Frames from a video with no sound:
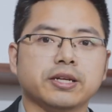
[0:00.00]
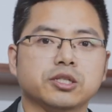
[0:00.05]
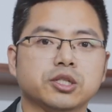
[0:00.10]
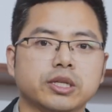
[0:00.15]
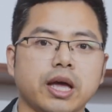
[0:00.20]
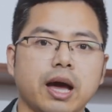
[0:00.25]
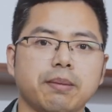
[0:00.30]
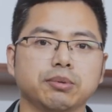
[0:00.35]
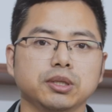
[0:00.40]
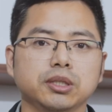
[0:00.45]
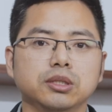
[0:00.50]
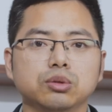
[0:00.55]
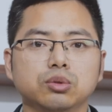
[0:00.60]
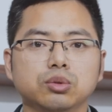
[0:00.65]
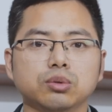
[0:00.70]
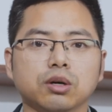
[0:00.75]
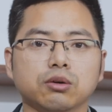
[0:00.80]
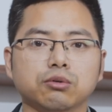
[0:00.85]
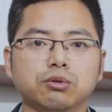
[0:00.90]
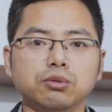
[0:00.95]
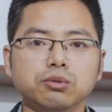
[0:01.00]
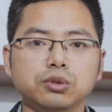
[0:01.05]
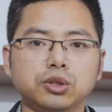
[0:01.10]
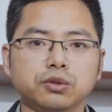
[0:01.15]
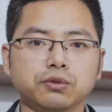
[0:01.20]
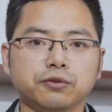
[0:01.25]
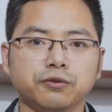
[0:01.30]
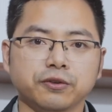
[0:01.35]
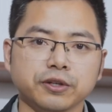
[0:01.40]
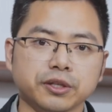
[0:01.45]
let's step into a
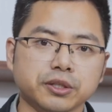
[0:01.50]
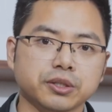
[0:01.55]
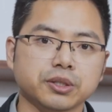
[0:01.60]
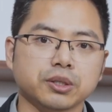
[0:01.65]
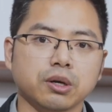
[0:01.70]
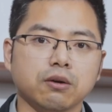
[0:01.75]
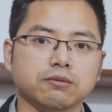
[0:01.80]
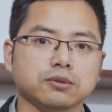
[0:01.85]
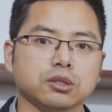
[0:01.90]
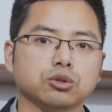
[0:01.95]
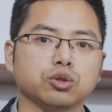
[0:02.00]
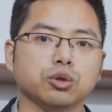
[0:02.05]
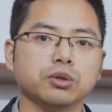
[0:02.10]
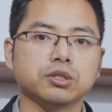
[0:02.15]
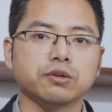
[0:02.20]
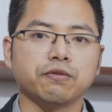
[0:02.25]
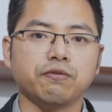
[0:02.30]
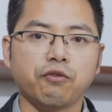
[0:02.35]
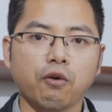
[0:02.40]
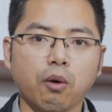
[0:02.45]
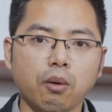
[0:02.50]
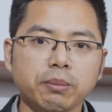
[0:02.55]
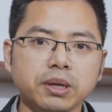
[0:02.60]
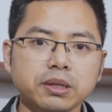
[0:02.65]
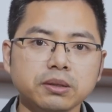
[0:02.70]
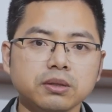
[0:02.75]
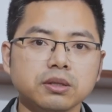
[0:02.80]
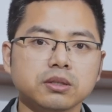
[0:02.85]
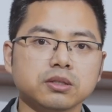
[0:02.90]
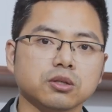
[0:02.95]
crucial phase of the
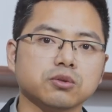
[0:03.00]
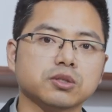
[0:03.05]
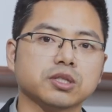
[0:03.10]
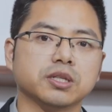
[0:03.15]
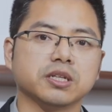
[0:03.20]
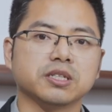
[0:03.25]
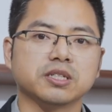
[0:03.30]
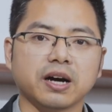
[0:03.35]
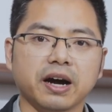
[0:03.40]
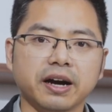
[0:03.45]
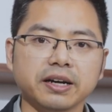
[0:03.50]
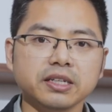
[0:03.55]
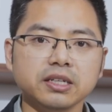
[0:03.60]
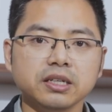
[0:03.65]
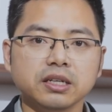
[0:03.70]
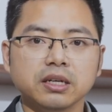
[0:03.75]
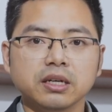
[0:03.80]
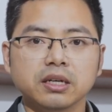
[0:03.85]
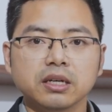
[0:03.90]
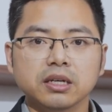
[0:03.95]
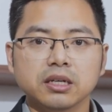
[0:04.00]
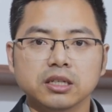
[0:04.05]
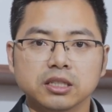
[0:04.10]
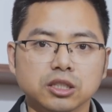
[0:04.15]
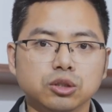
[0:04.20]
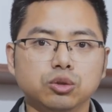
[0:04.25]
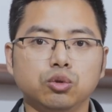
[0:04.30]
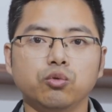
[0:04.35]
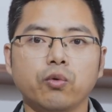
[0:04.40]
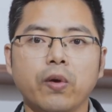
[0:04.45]
transforming those design
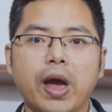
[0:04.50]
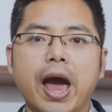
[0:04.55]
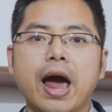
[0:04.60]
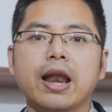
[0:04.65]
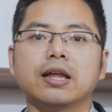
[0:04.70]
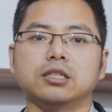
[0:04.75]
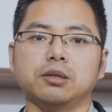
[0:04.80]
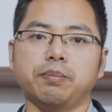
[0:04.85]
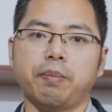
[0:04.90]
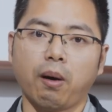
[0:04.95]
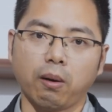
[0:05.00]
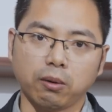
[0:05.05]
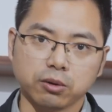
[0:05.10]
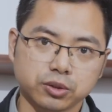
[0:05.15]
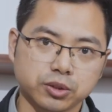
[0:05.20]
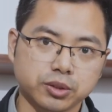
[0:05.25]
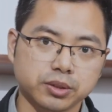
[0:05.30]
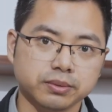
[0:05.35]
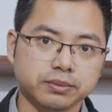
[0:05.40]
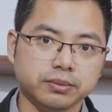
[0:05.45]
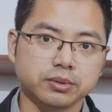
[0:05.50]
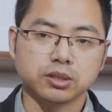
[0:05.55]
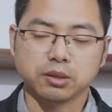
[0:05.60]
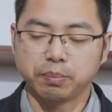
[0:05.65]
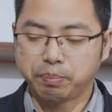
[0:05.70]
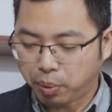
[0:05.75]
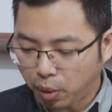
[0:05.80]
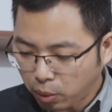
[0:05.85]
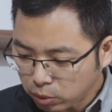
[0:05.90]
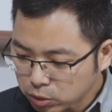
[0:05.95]
into reality parts,
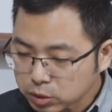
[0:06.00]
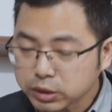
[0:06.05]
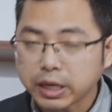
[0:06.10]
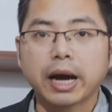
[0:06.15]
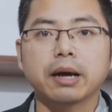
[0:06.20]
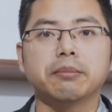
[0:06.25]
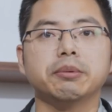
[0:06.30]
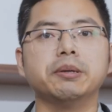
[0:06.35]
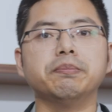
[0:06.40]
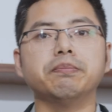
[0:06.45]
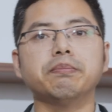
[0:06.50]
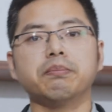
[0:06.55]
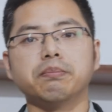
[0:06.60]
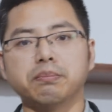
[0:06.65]
the prototyping